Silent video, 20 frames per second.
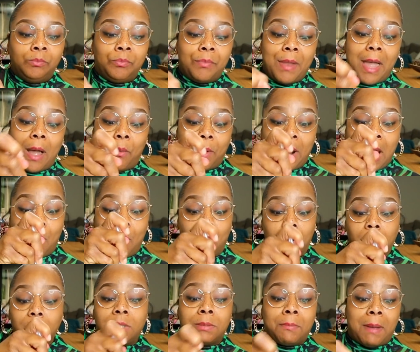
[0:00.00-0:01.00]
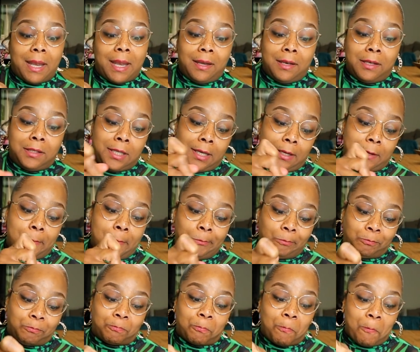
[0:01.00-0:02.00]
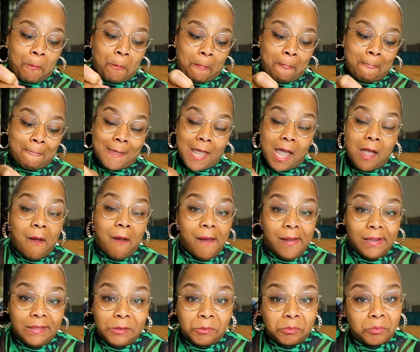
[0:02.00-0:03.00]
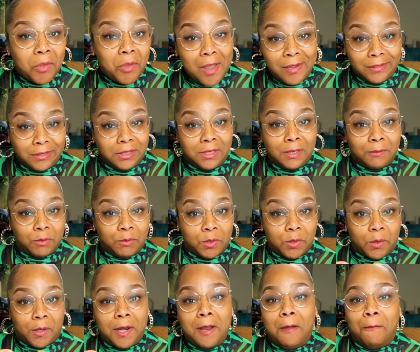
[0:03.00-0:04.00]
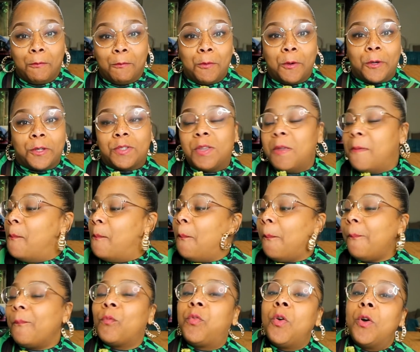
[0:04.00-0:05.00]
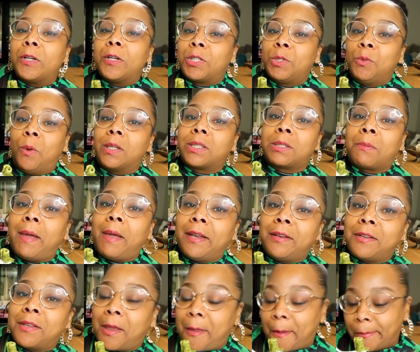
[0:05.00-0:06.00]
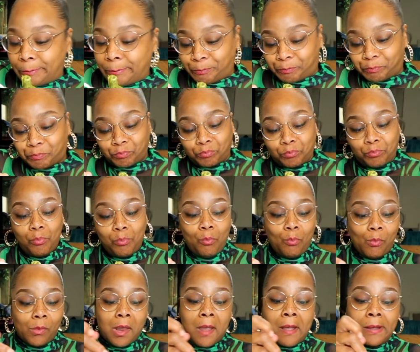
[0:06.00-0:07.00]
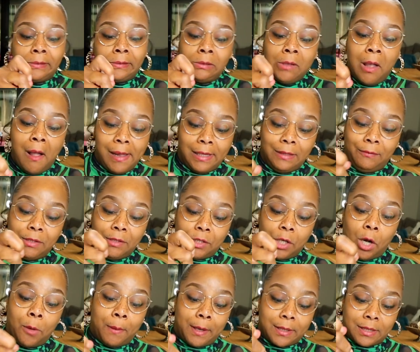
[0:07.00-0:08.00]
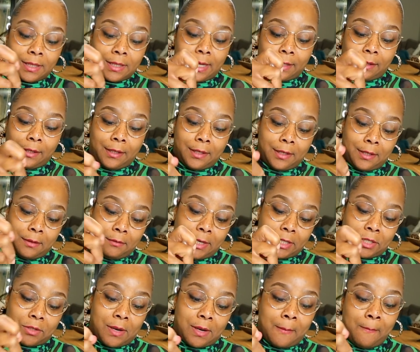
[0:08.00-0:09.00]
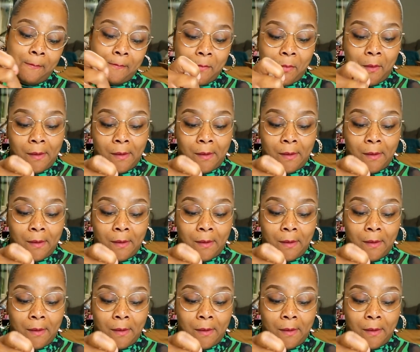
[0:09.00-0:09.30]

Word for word: Now, would I want somebody to tell? It's a different story, of course. Of course you want somebody to tell. If it's your person at the restaurant.